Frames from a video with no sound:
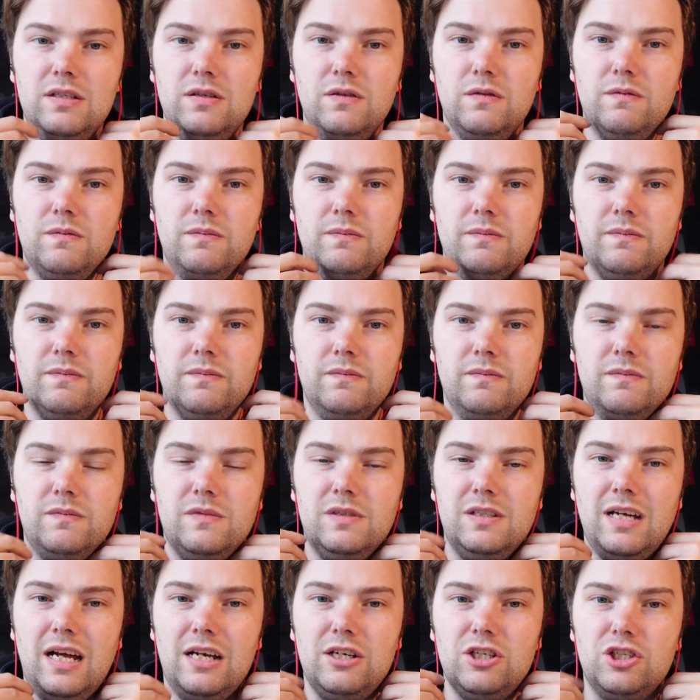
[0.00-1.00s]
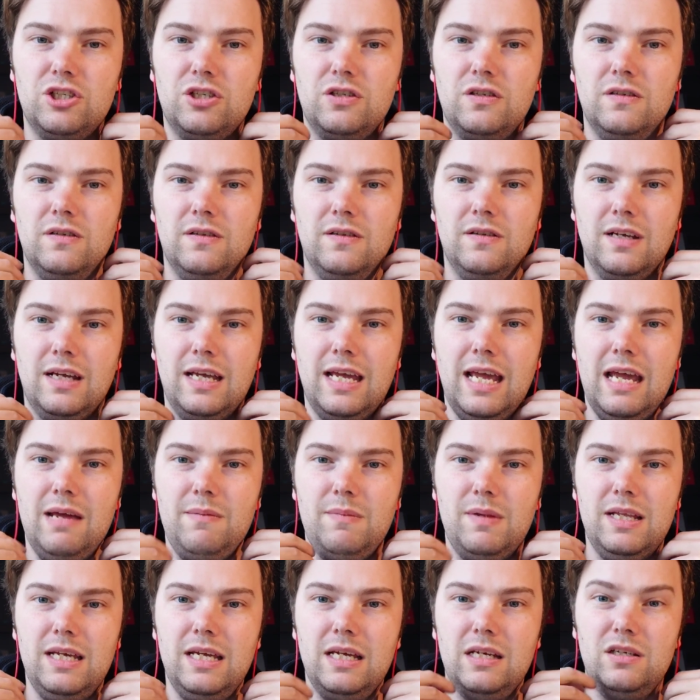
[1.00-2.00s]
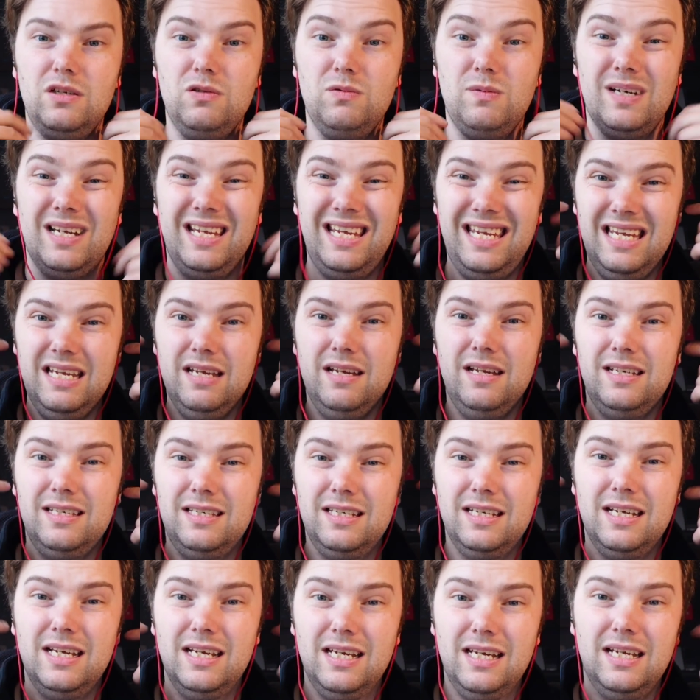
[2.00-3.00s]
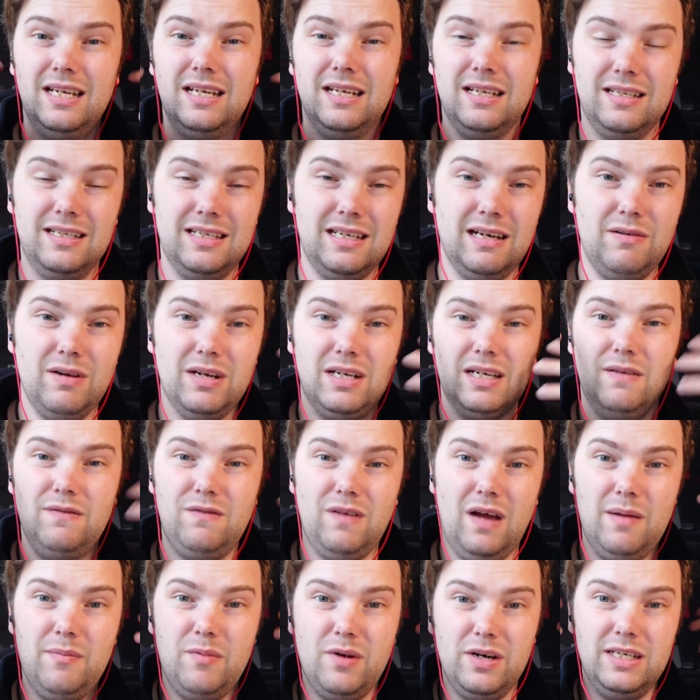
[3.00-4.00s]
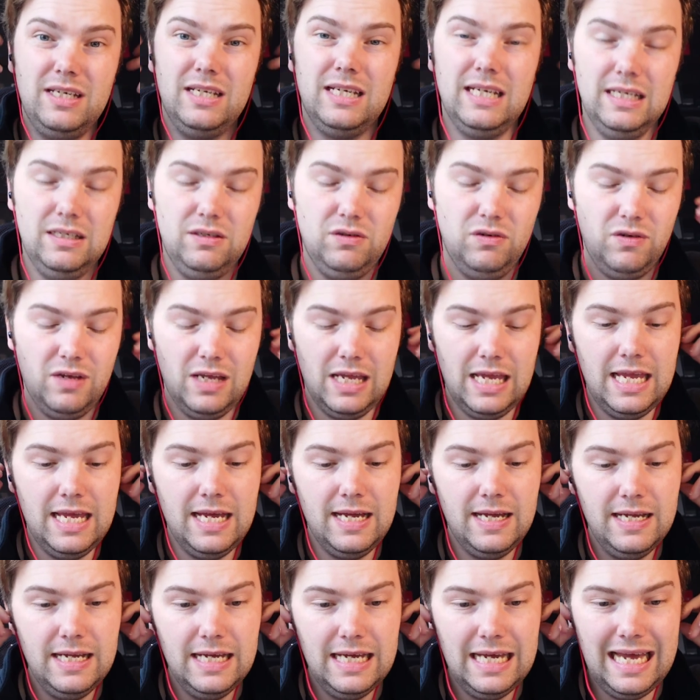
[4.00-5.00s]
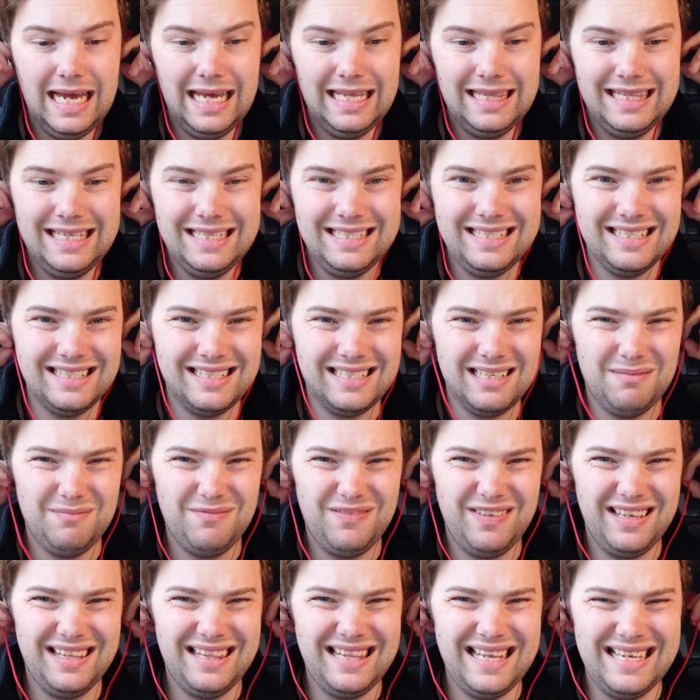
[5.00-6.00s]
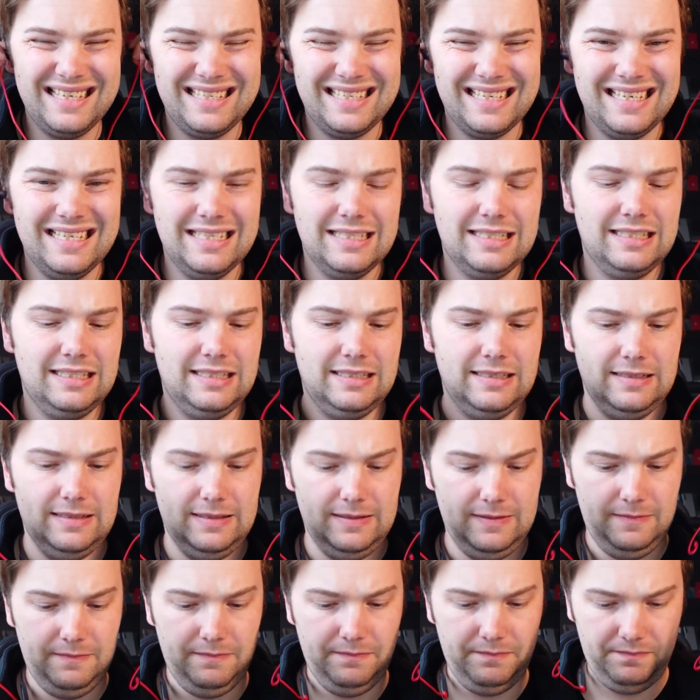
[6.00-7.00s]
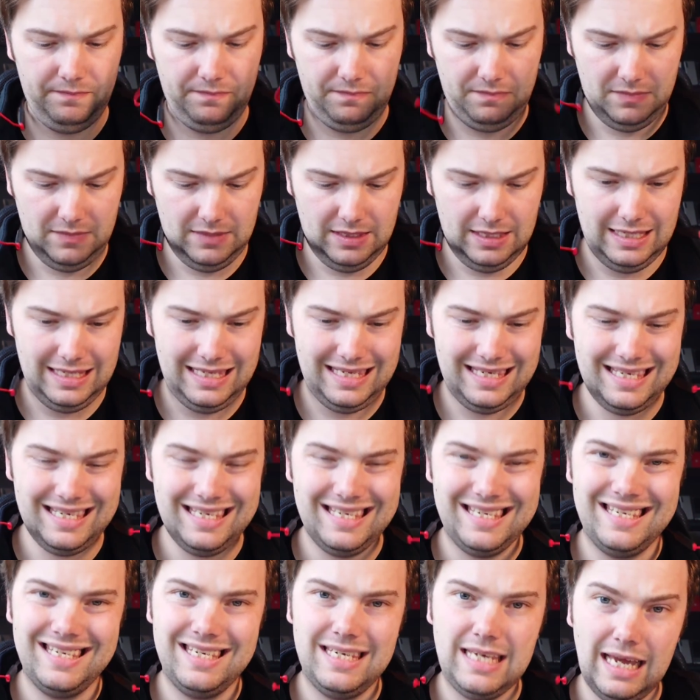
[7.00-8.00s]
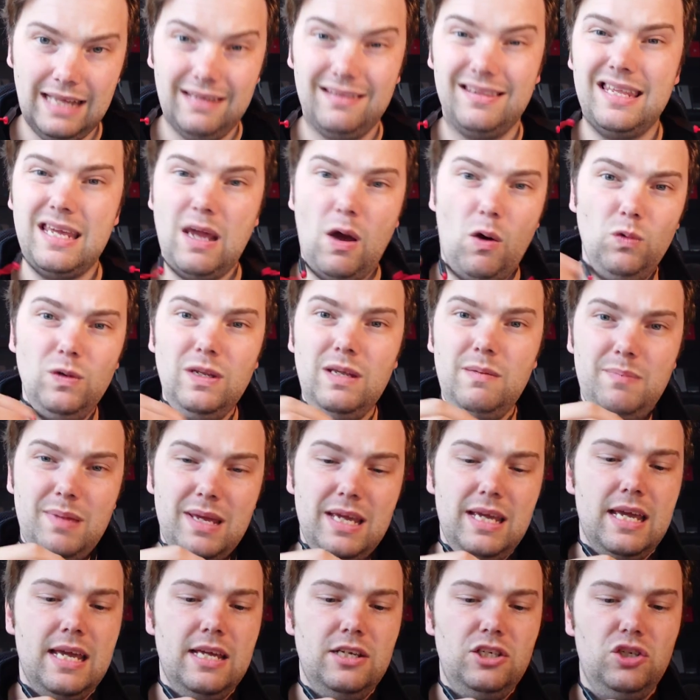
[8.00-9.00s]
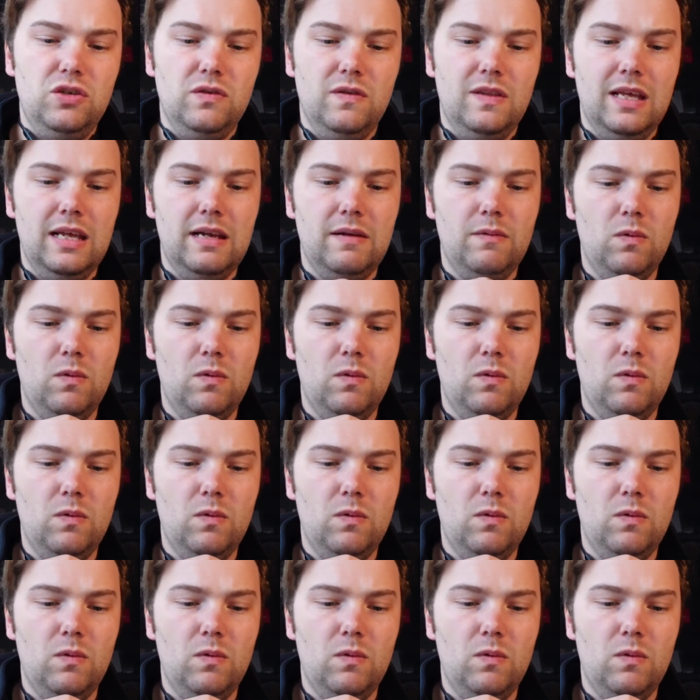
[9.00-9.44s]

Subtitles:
as you touch the cable here, you will hear it directly vibrating into your ear. And this is something that is, yeah, the only big issue,